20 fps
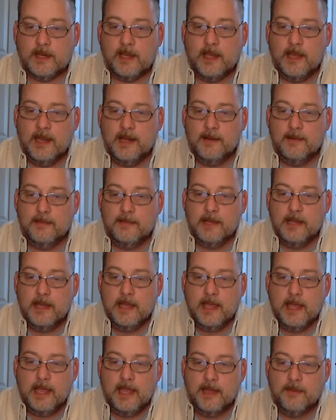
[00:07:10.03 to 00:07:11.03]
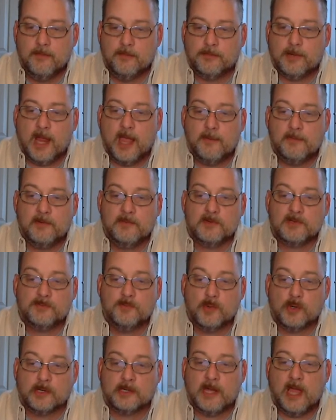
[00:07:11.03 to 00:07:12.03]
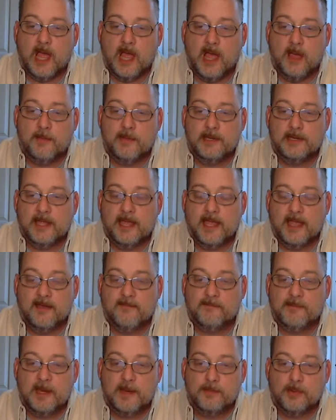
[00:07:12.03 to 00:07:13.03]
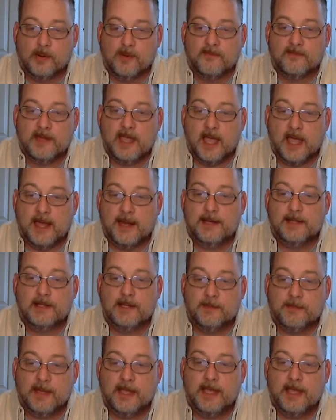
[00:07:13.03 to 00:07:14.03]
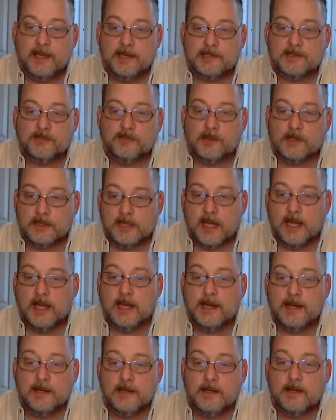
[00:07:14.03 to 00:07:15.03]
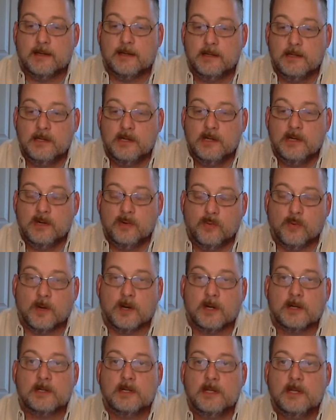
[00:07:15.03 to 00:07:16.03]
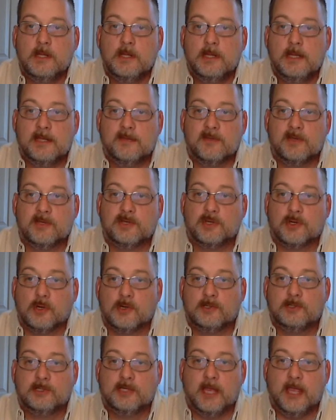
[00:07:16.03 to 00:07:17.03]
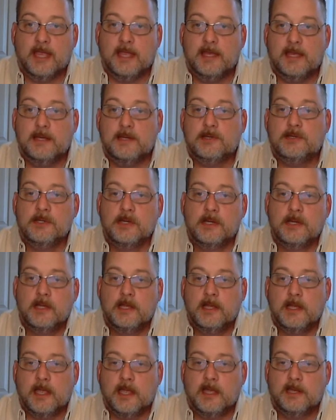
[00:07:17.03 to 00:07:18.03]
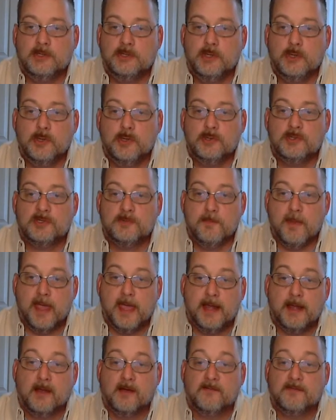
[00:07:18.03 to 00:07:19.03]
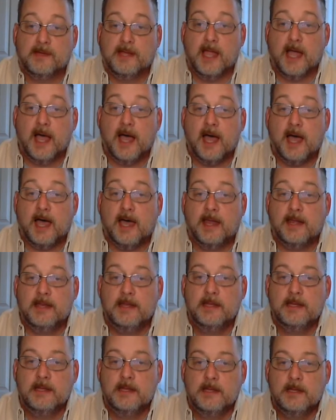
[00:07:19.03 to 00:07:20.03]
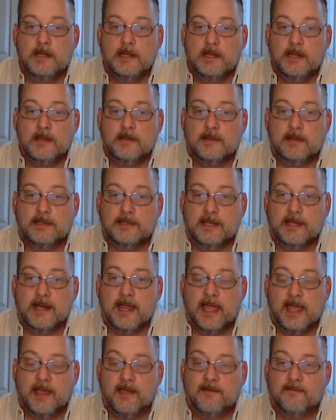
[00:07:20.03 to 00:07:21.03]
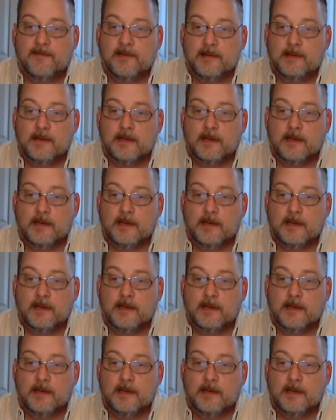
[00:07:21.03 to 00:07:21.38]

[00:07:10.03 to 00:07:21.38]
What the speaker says: and it probably was more common to have people of God in the past where God worked in the church age and used men of God that did have